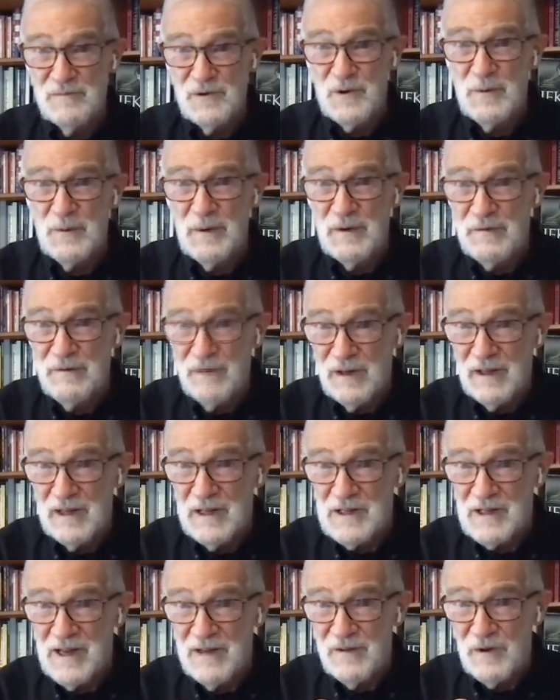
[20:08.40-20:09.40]
Should we really
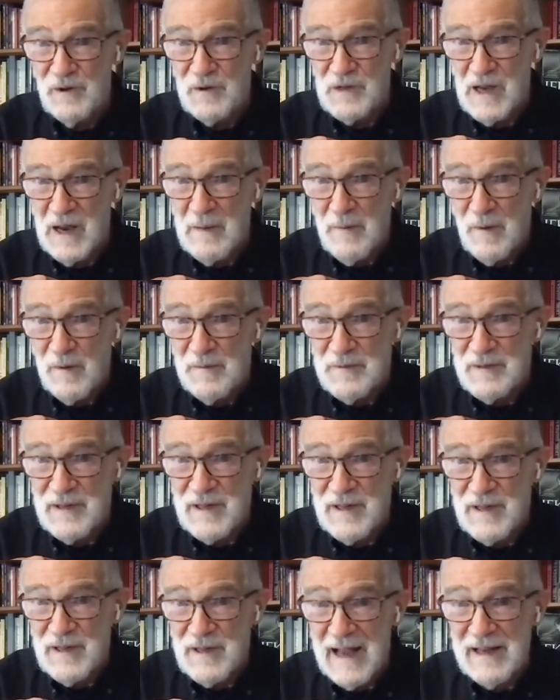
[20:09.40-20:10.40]
send those Abrams
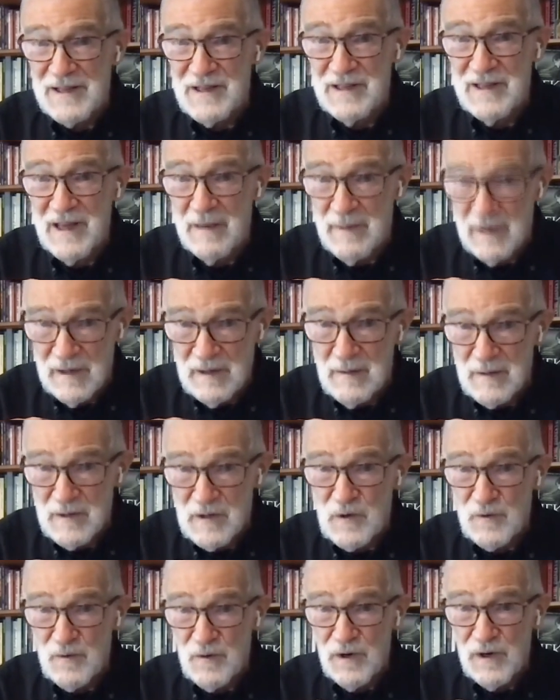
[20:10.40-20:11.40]
tanks in there, be
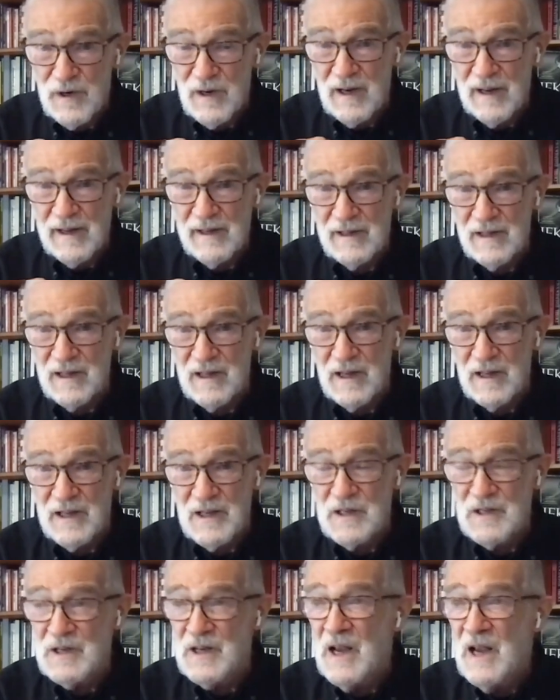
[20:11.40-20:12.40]
destroyed like the
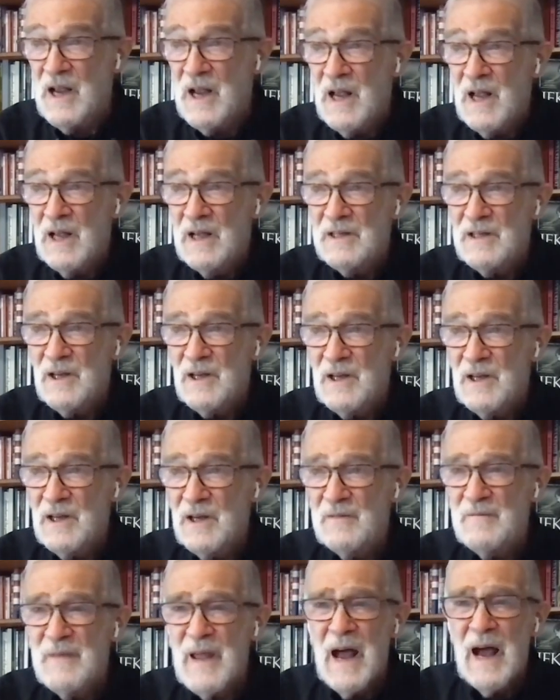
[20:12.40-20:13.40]
others? So
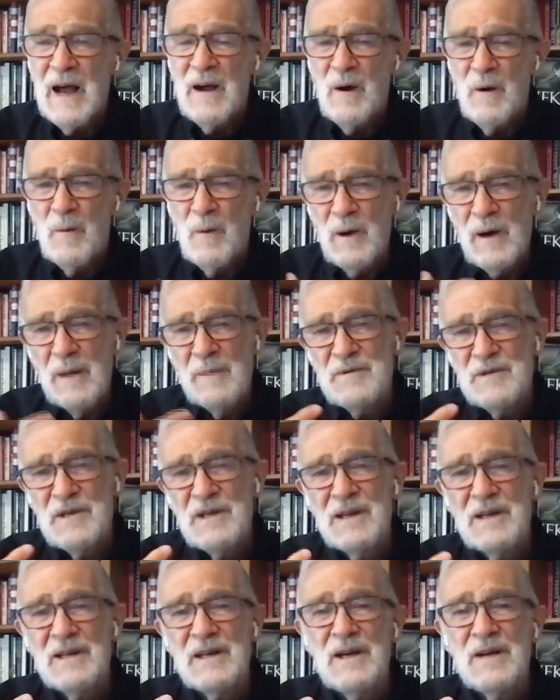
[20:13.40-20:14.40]
what I'm
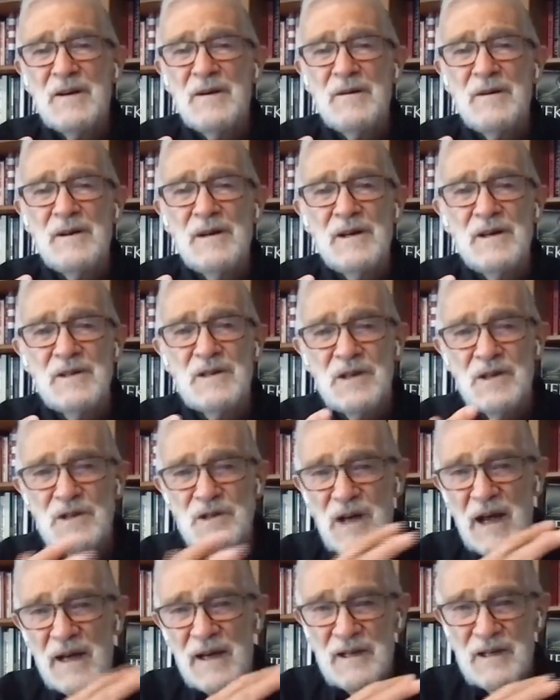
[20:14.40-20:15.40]
seeing here is a
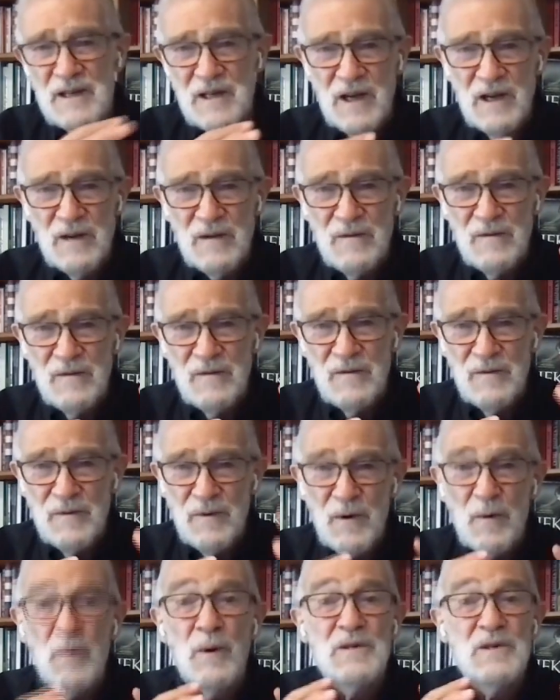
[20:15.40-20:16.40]
jockeying for
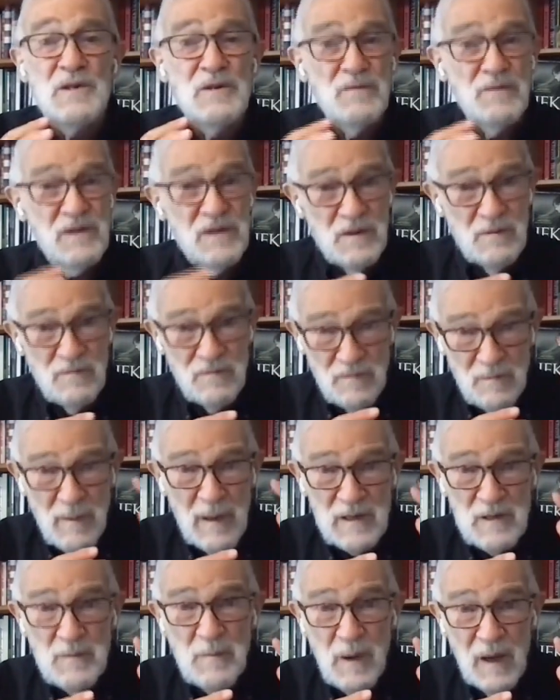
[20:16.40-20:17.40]
what's the
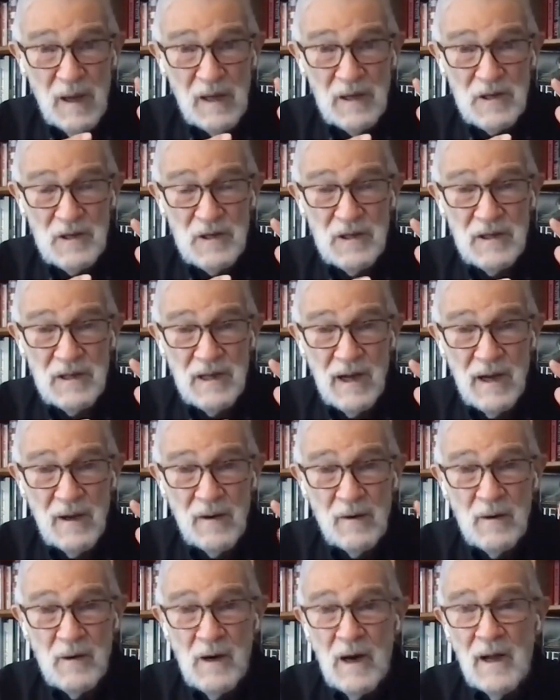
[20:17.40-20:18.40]
best policy
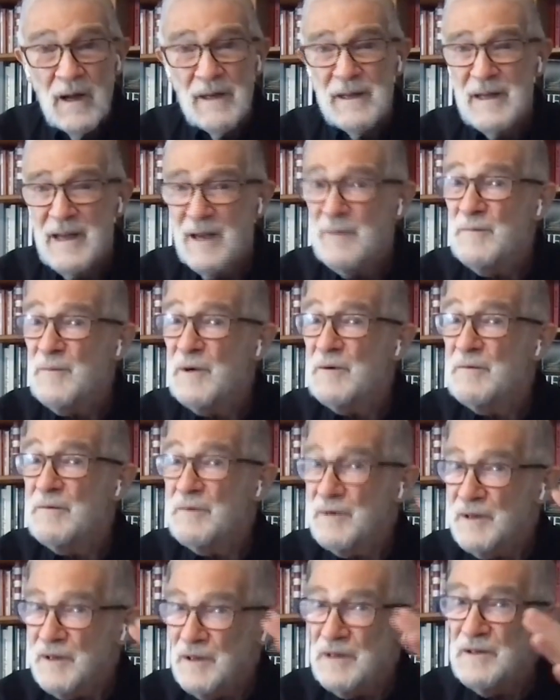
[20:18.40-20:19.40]
now. Can we
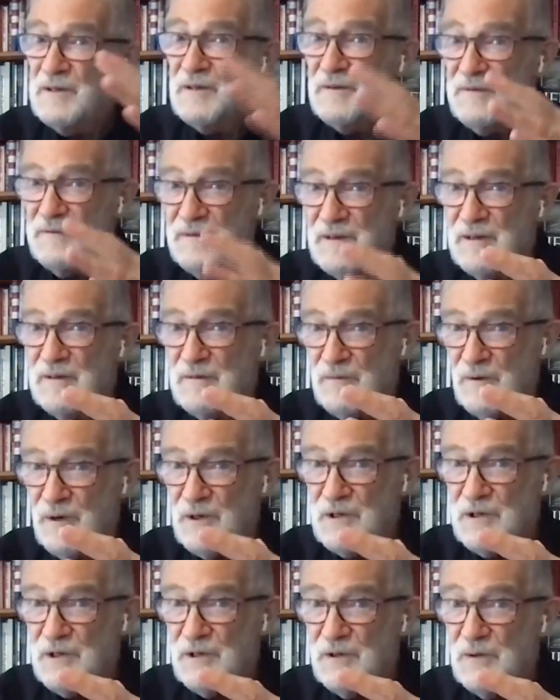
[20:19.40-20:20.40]
really defeat
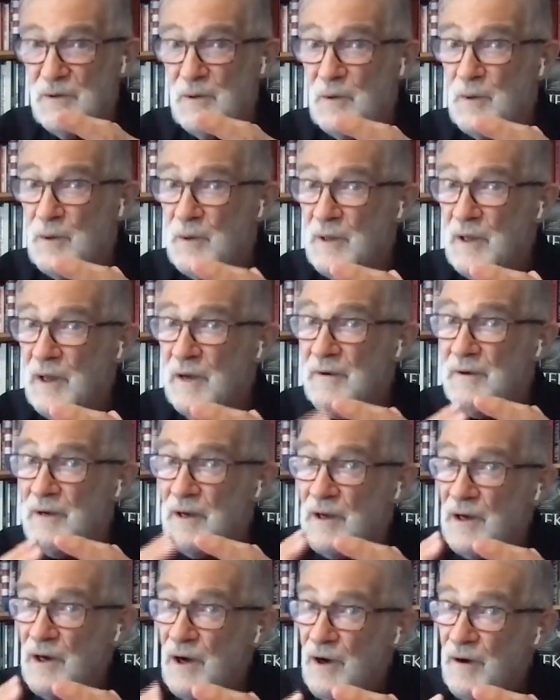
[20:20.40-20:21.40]
Russia without
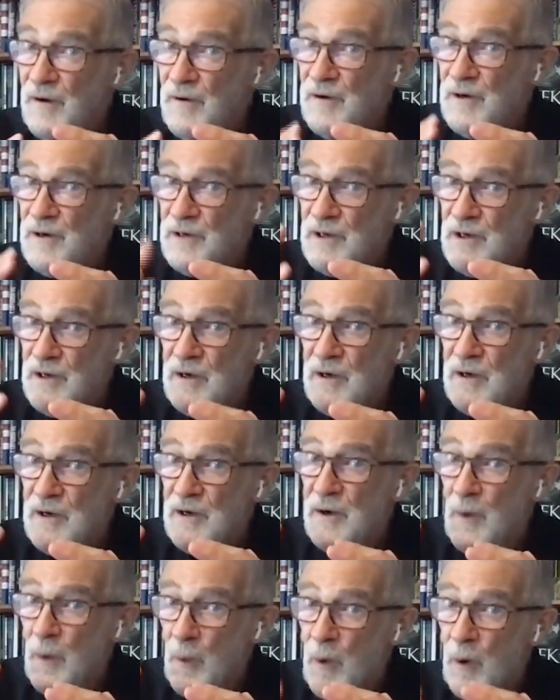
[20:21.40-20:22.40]
encouraging
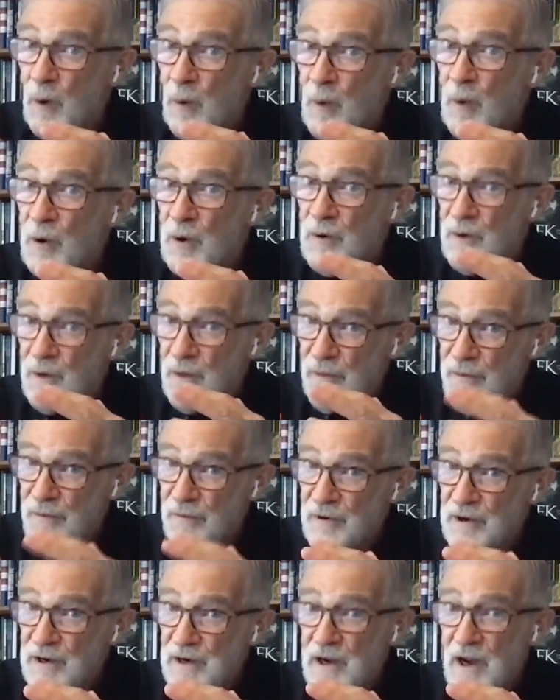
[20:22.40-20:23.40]
World War
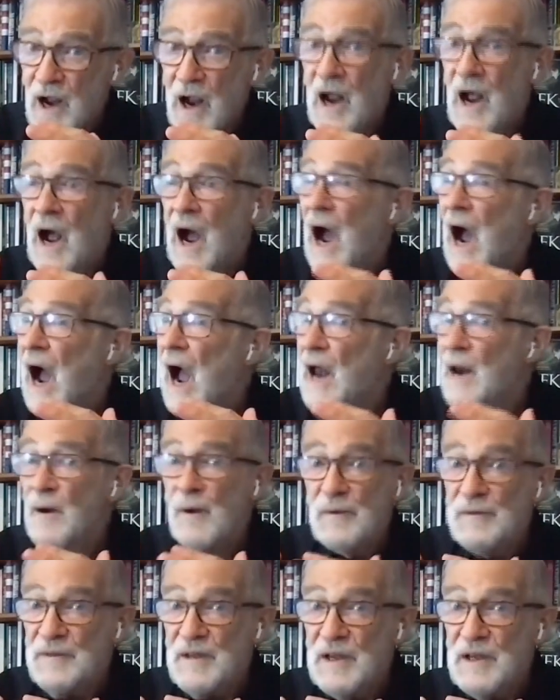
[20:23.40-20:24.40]
III? I
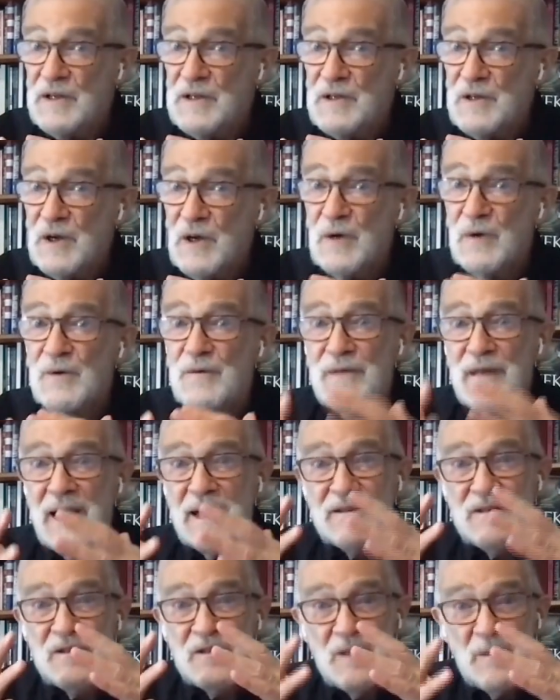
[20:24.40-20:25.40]
don't think so.
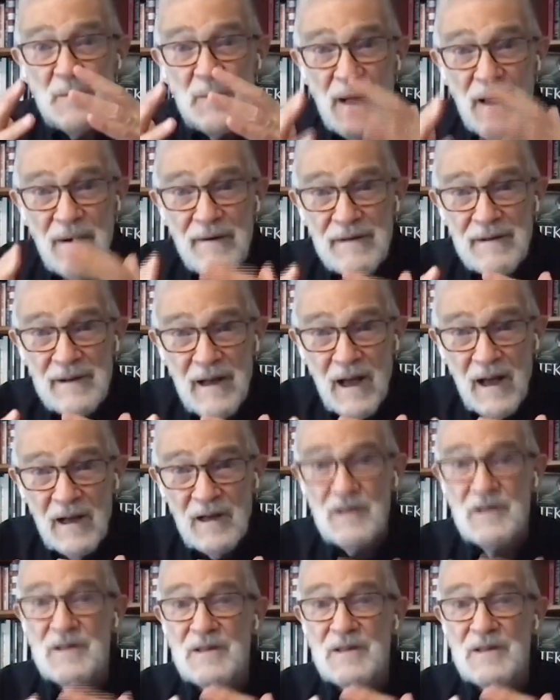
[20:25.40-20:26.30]
That's the paradox.